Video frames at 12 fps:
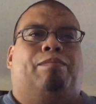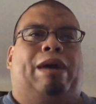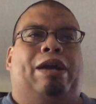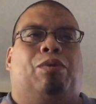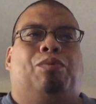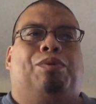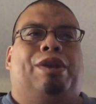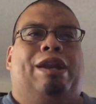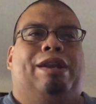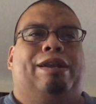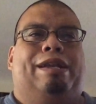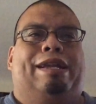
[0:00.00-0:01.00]
my
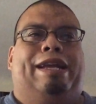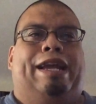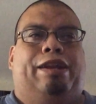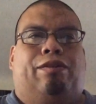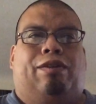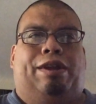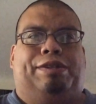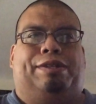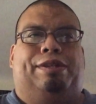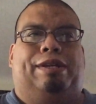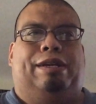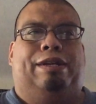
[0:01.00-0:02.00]
own
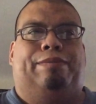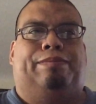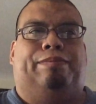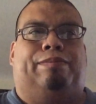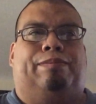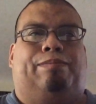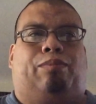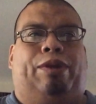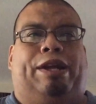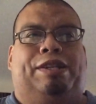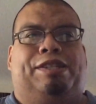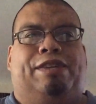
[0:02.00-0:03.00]
ignorant,
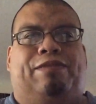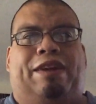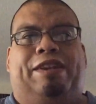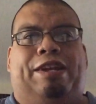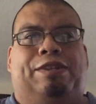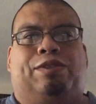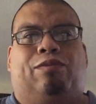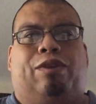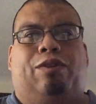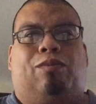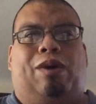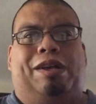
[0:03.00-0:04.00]
preconceived ideas of
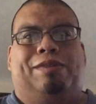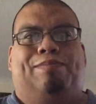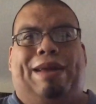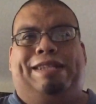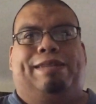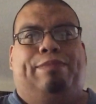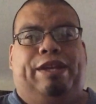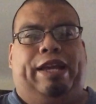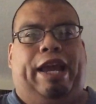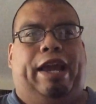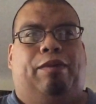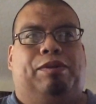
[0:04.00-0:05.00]
what it was meant to be
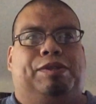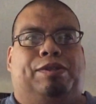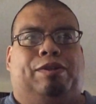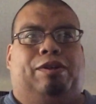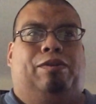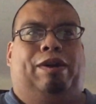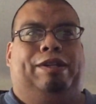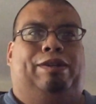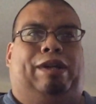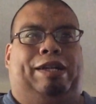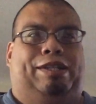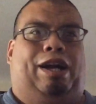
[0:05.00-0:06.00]
gay was,
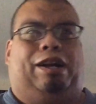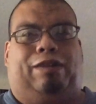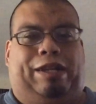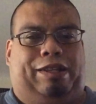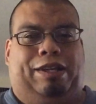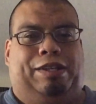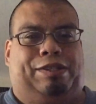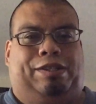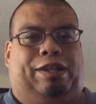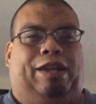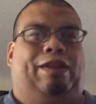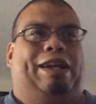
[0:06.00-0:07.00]
I talk like
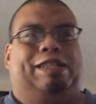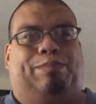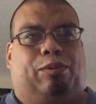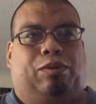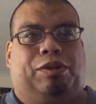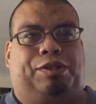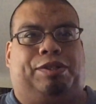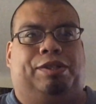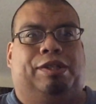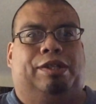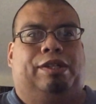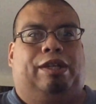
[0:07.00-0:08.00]
this and I like
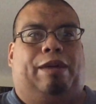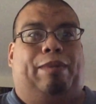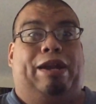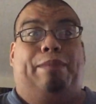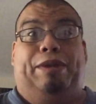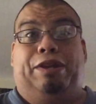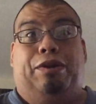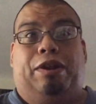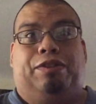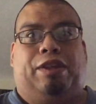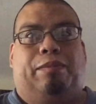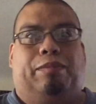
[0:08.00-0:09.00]
sports. I might not be
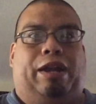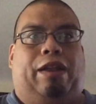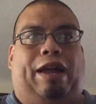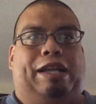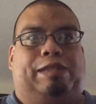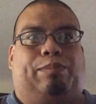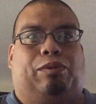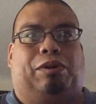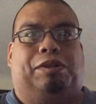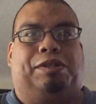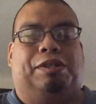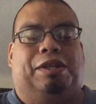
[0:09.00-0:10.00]
good at them, but I like
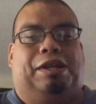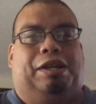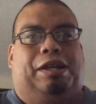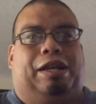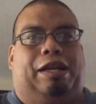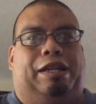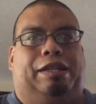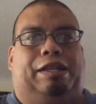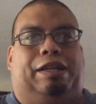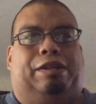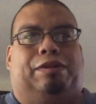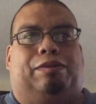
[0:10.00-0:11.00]
sports. And